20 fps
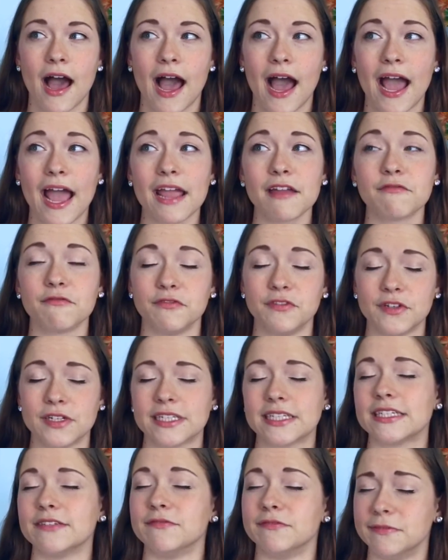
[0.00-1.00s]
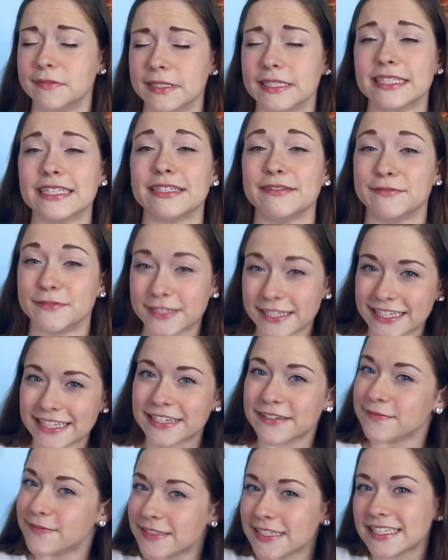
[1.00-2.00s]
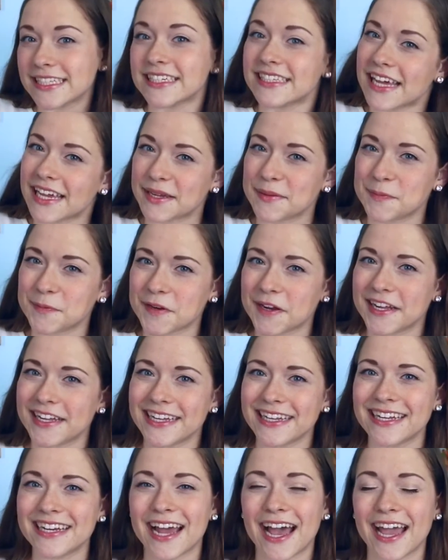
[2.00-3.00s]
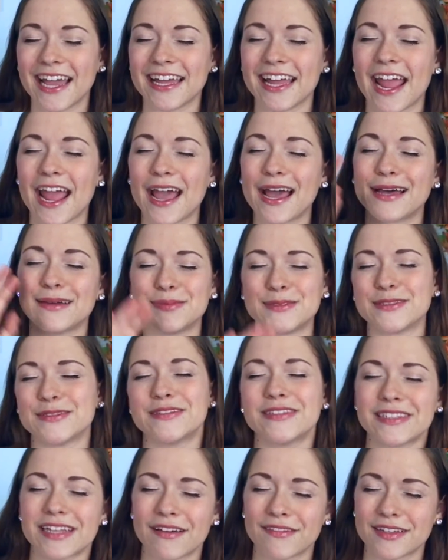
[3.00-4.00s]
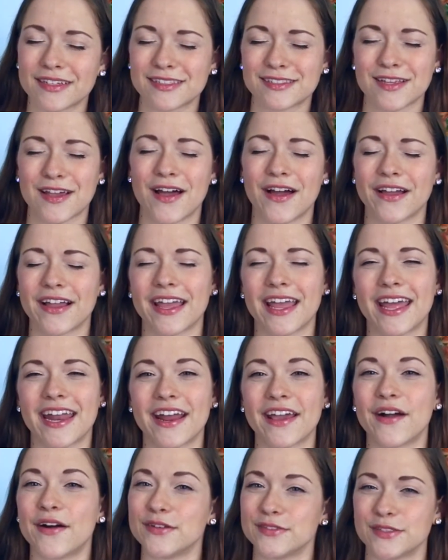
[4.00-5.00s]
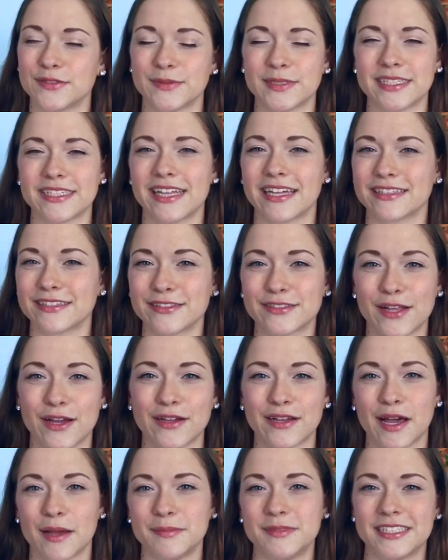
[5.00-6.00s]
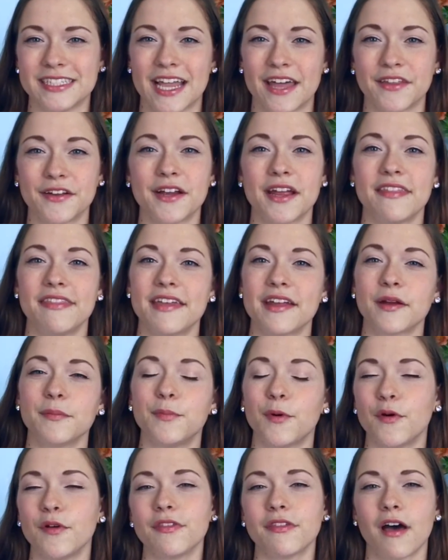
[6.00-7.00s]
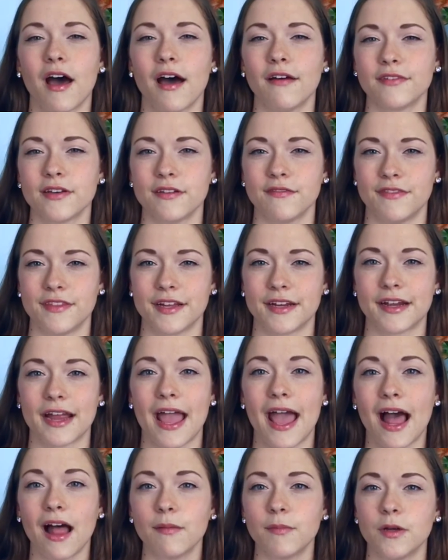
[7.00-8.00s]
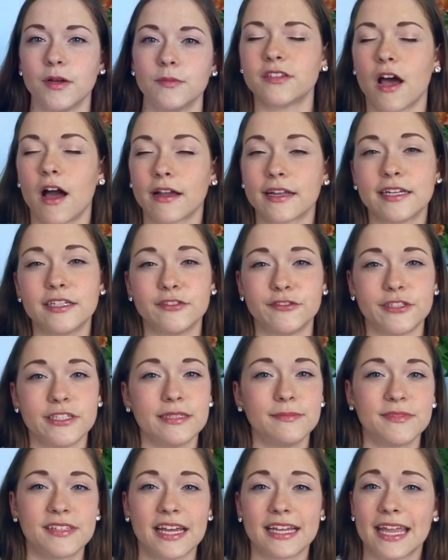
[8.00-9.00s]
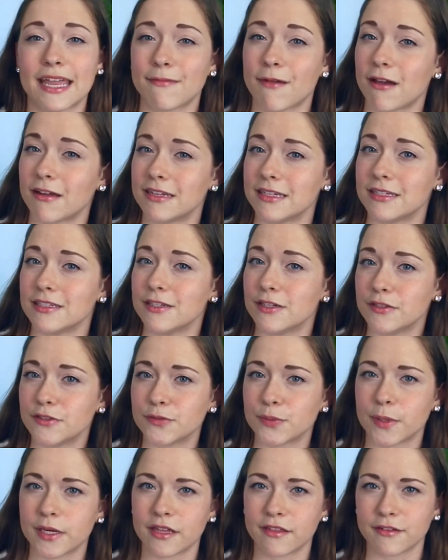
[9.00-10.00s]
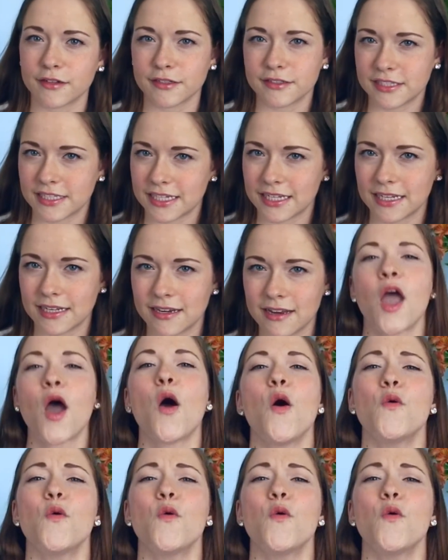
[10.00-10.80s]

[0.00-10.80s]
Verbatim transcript: I really, really, really, really like Bright. I absolutely love that song, and I also really like their song Come Together, and they are both off of their album Talking Dreams that came out in 2013.